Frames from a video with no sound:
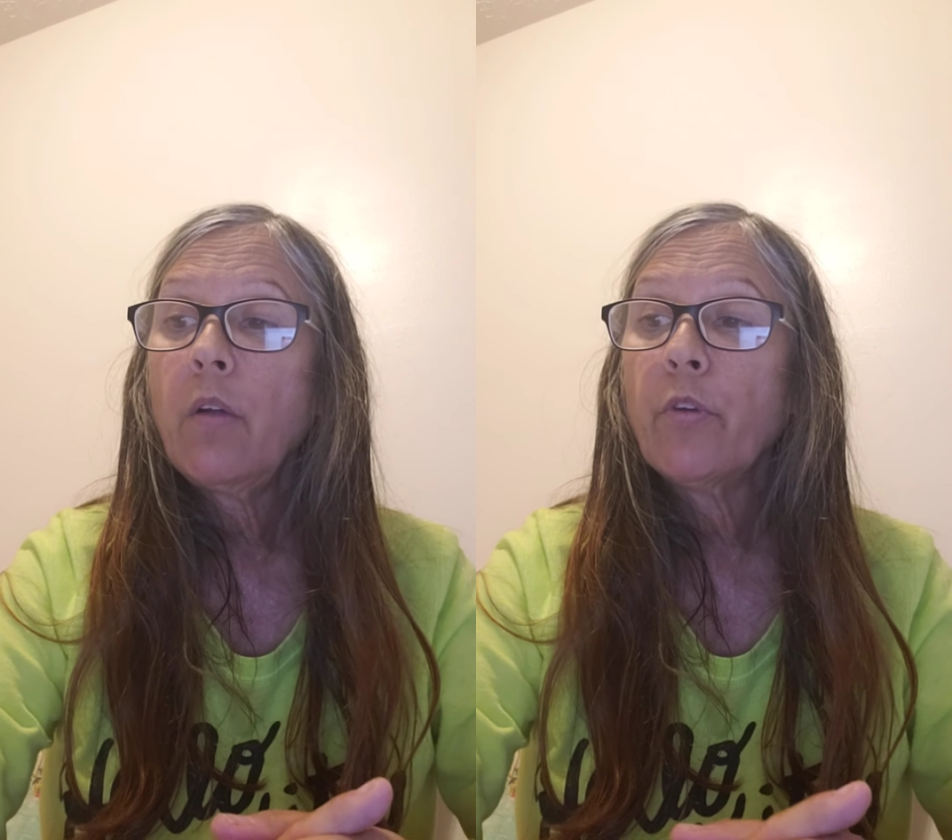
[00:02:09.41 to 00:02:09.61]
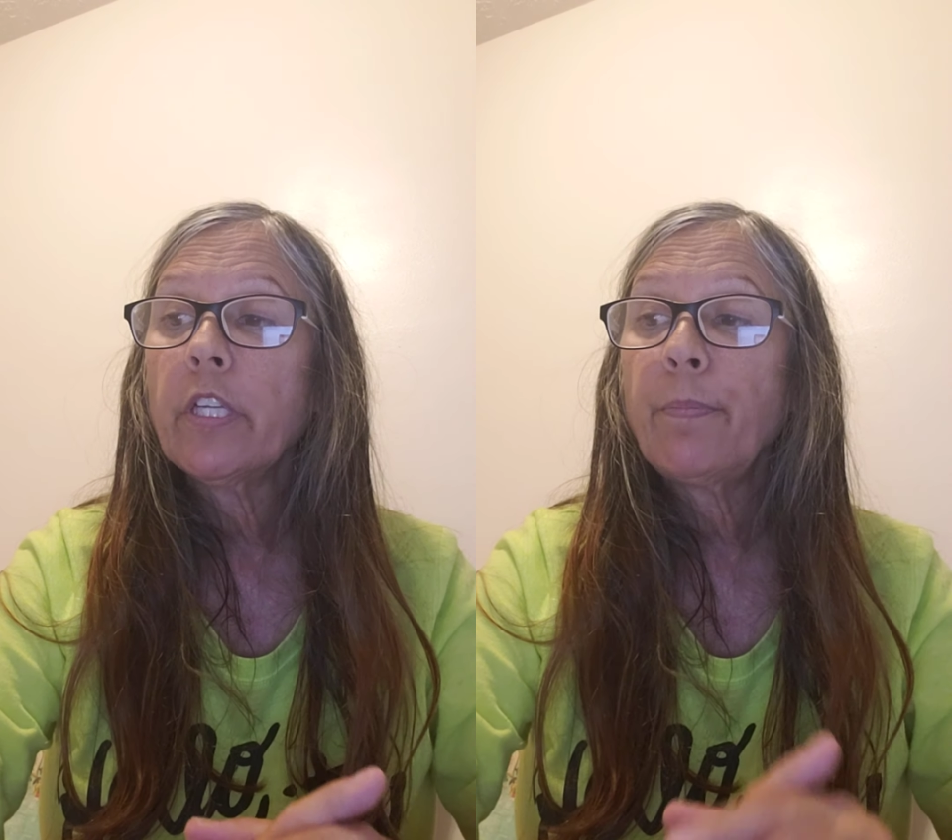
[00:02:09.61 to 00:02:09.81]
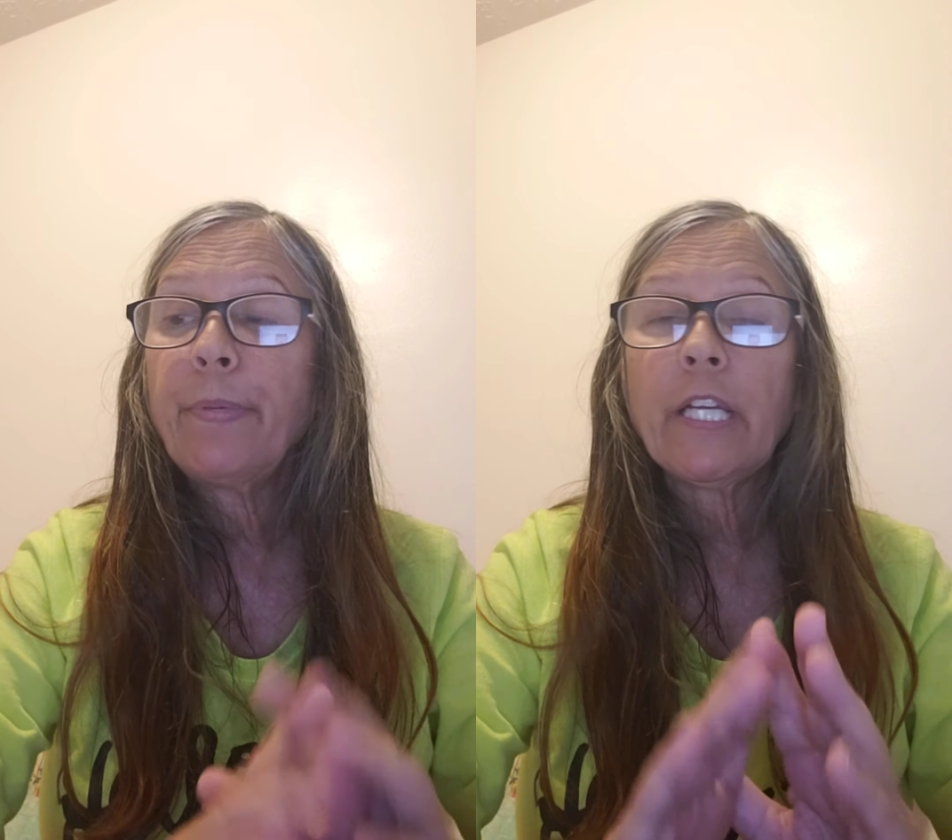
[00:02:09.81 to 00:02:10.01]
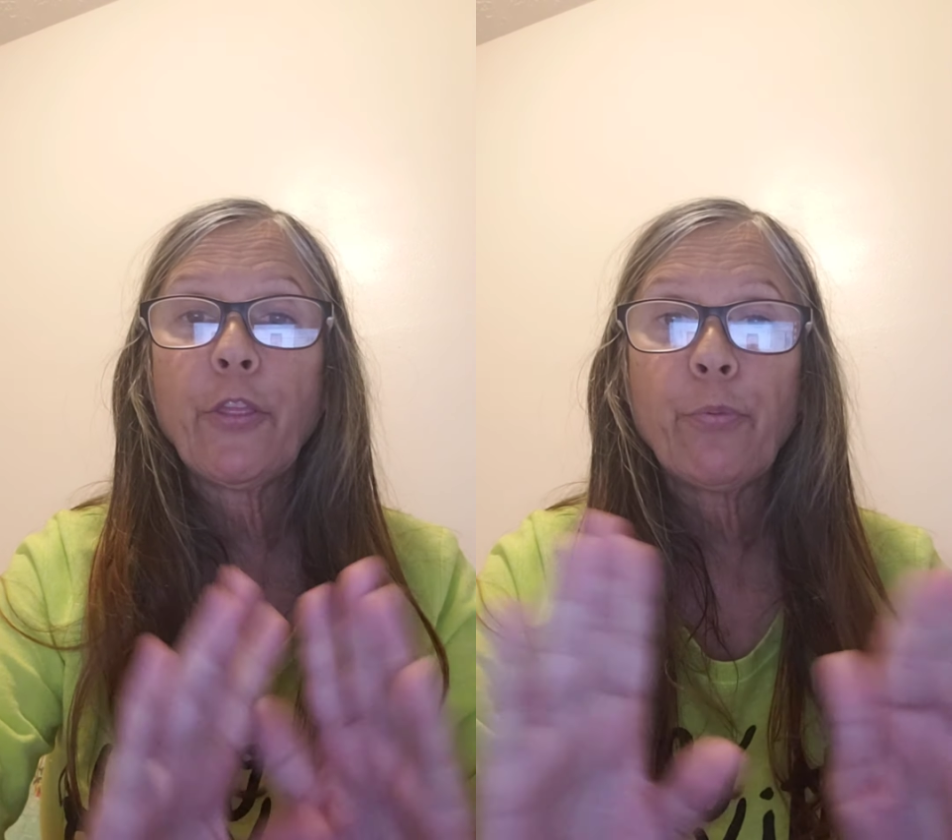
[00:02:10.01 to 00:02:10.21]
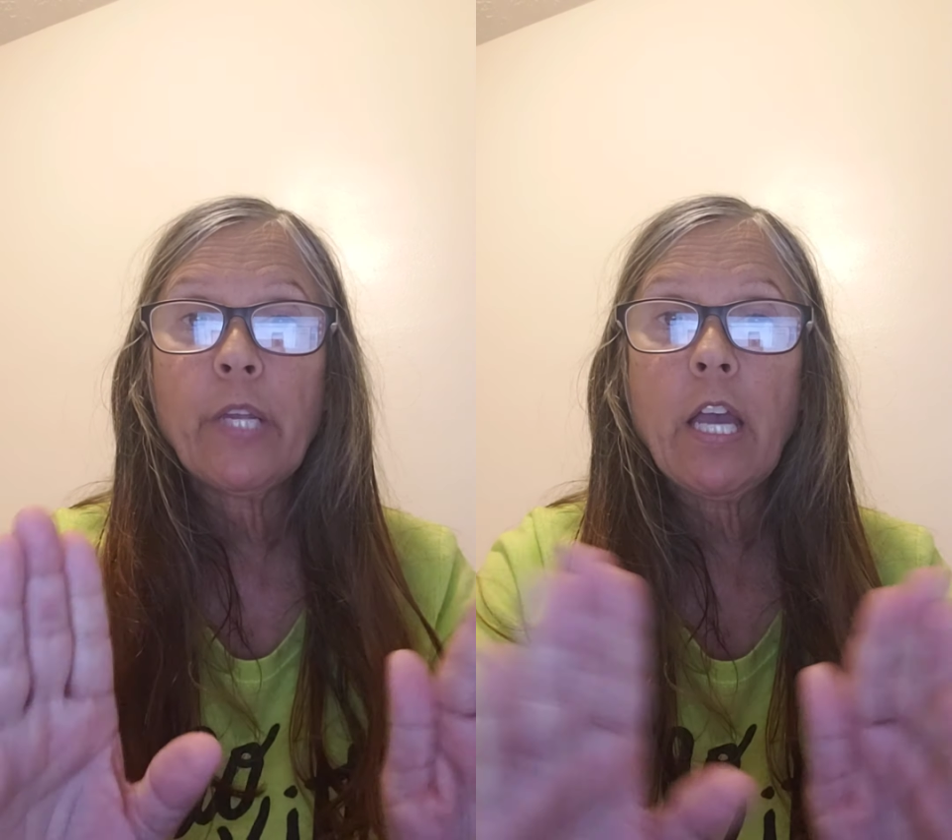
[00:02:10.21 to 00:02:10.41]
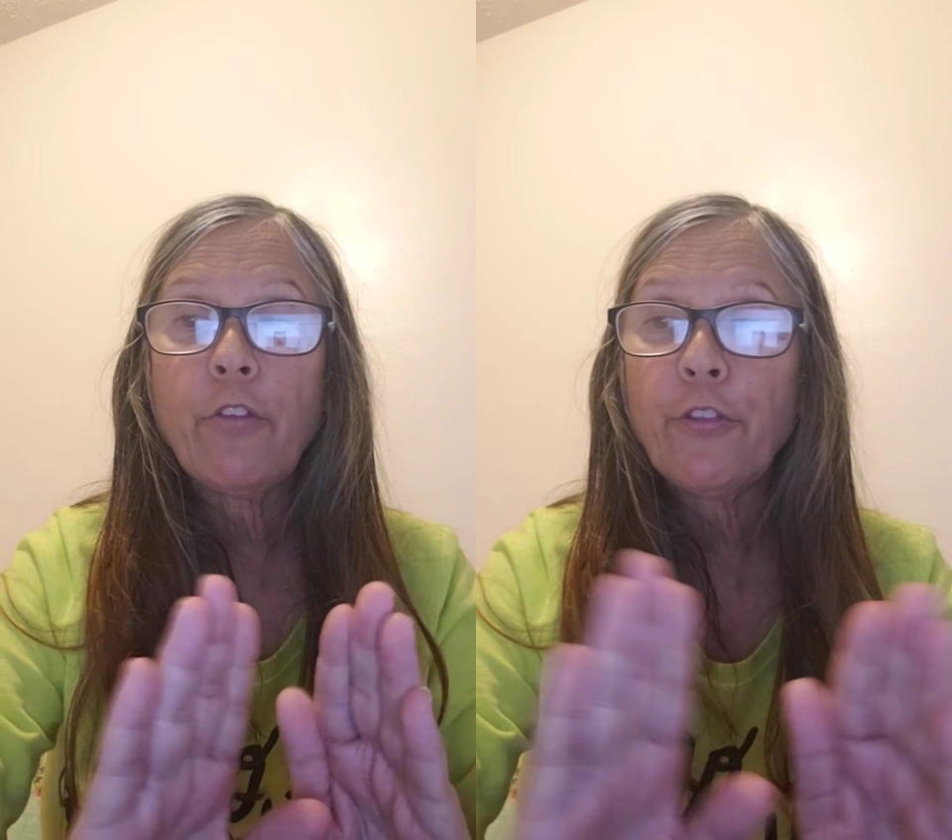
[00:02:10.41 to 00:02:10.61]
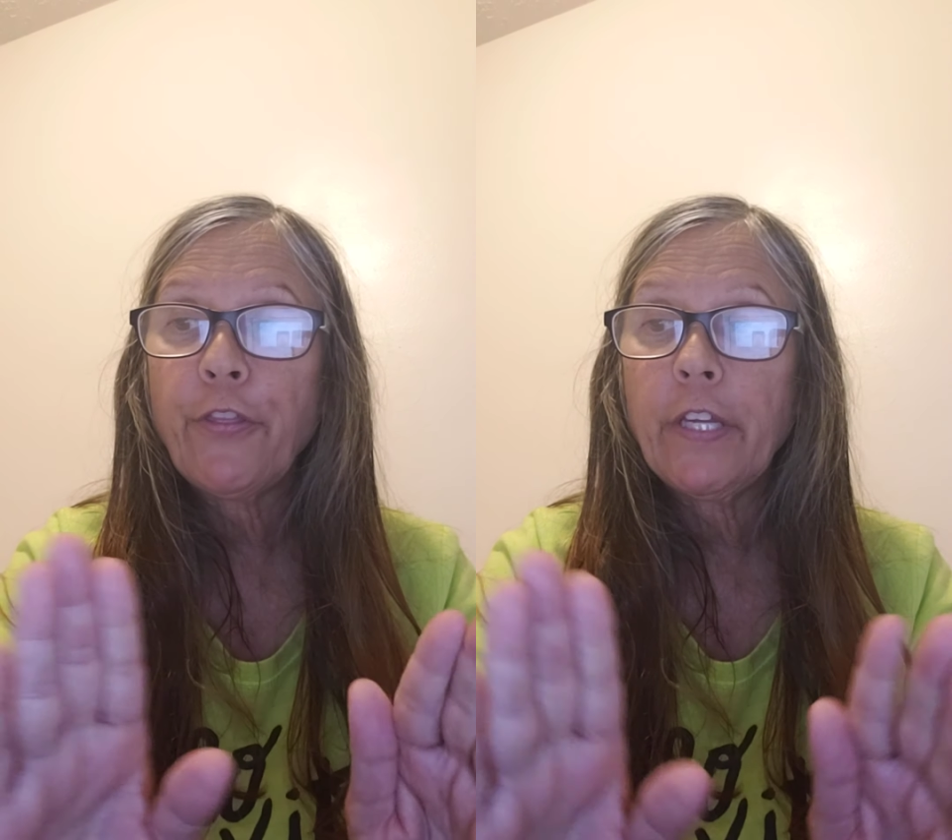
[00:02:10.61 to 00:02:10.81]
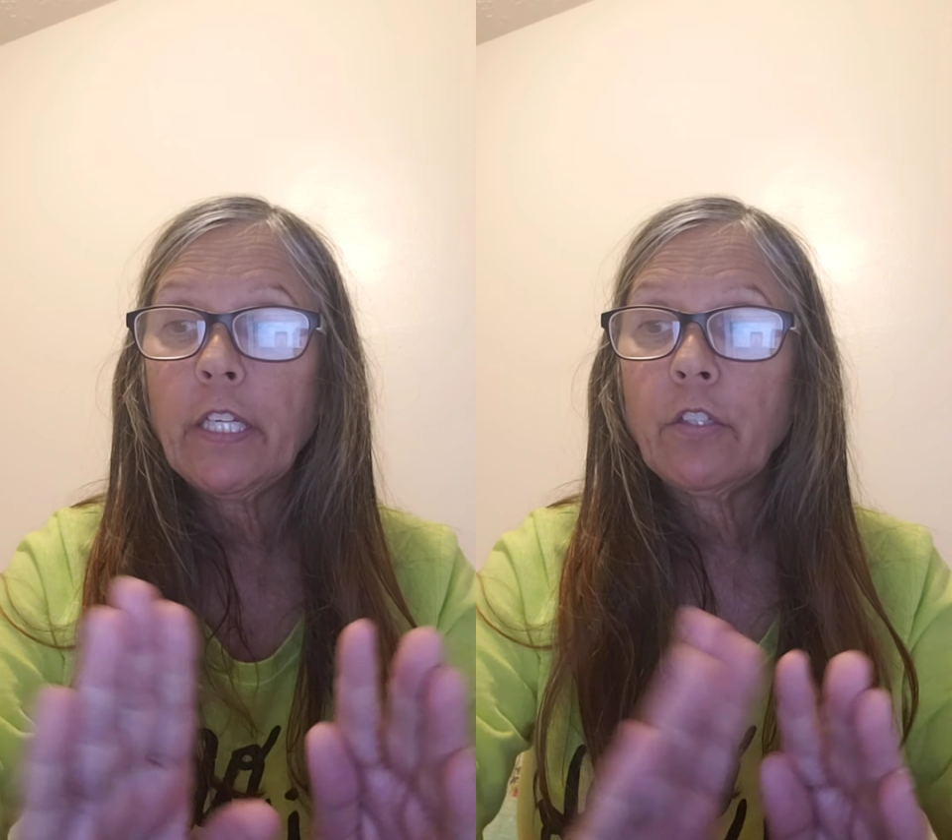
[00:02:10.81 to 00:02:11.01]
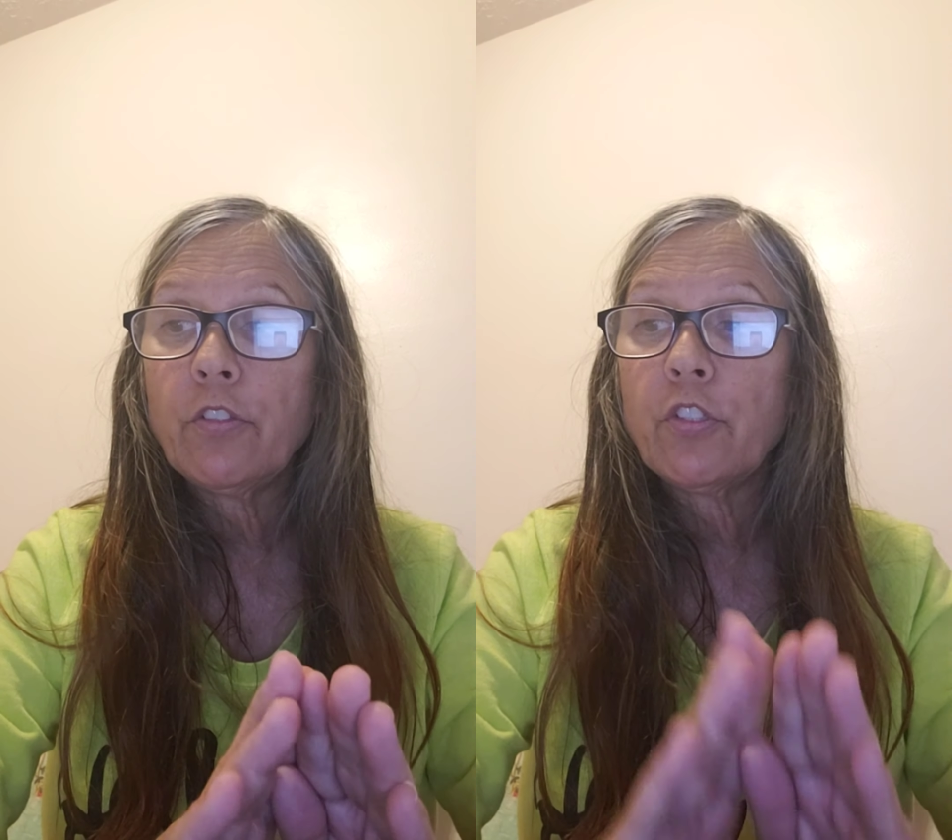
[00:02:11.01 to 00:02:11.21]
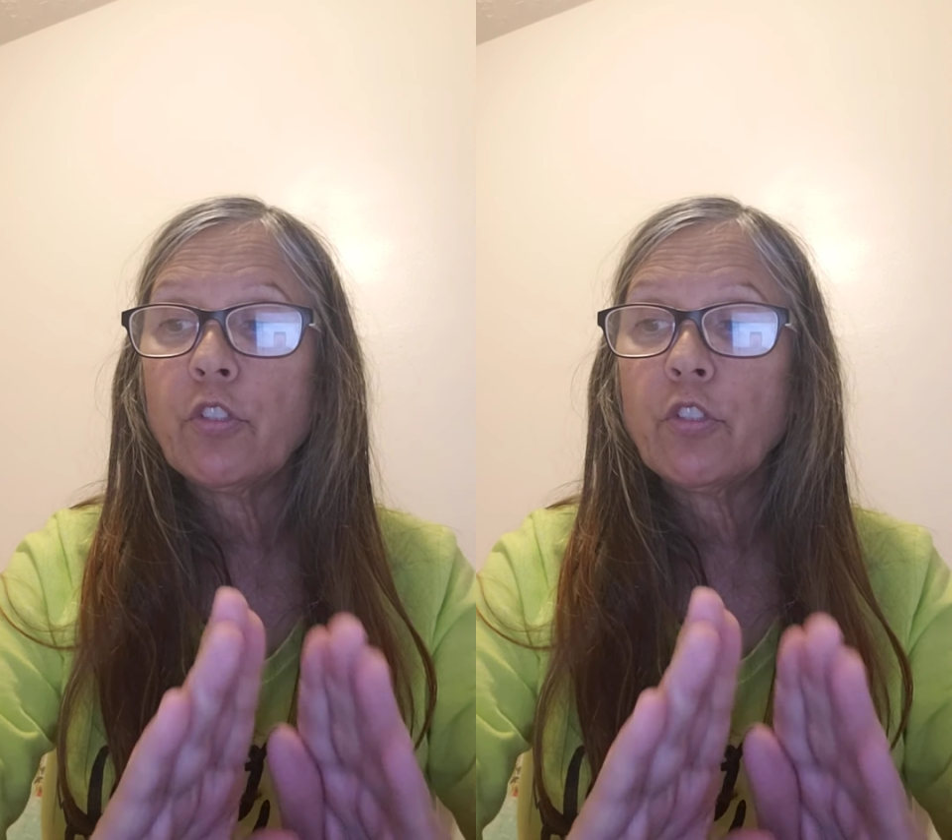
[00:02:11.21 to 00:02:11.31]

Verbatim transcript: We're going to pick three other things